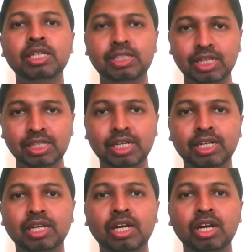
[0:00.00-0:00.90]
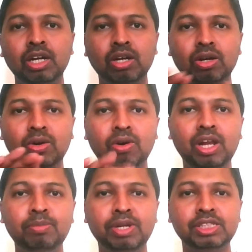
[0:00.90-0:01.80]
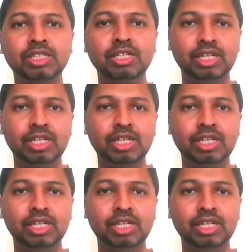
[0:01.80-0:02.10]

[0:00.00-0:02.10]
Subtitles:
Till then, collaboration